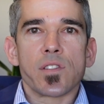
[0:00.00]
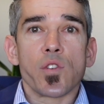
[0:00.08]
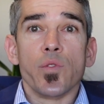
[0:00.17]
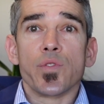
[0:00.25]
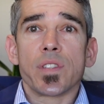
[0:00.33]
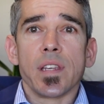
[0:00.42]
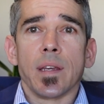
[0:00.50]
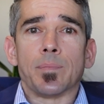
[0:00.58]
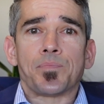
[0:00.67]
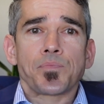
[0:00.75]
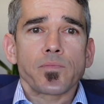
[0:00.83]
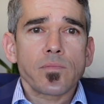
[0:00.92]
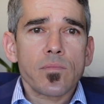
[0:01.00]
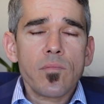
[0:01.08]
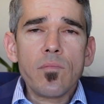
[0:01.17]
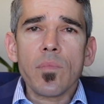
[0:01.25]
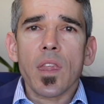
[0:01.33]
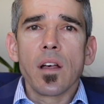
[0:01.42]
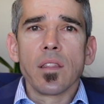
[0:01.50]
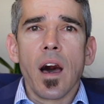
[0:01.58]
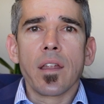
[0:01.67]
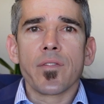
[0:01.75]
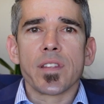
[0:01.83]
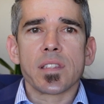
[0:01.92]
So you see a
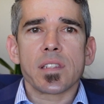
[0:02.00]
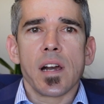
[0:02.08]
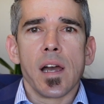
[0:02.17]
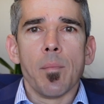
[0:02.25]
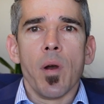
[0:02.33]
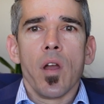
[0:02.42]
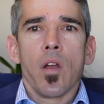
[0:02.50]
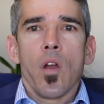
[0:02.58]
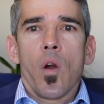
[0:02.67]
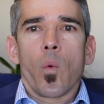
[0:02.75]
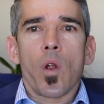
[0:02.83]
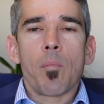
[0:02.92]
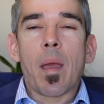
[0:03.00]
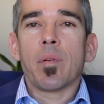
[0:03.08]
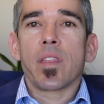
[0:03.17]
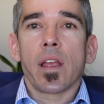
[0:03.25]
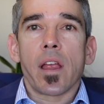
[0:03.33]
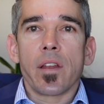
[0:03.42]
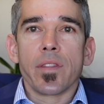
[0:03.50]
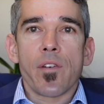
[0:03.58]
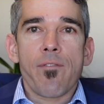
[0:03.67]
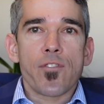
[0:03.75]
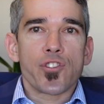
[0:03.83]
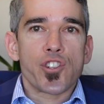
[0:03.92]
lot of this time where maybe they're getting their
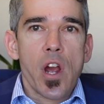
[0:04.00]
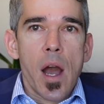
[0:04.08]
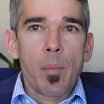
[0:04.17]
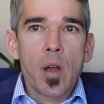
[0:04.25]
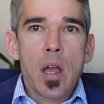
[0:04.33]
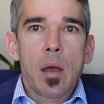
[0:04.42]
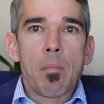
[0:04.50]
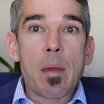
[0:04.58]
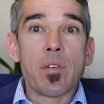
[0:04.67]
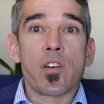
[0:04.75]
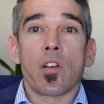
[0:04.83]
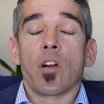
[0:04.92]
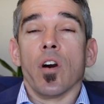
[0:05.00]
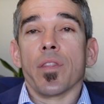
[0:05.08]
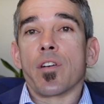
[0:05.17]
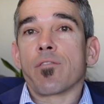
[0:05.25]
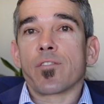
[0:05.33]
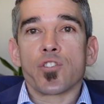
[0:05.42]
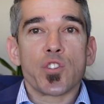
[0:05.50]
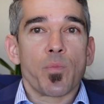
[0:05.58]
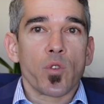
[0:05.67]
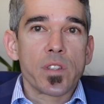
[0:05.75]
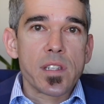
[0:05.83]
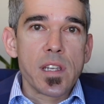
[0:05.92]
first job, maybe they're on their first
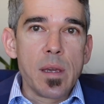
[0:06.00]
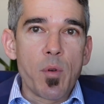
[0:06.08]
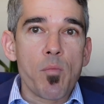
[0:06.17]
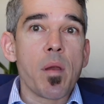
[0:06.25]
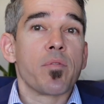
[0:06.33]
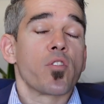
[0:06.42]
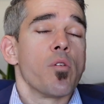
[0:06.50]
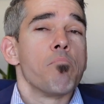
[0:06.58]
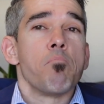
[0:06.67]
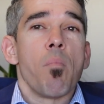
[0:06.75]
sports team, or maybe they're on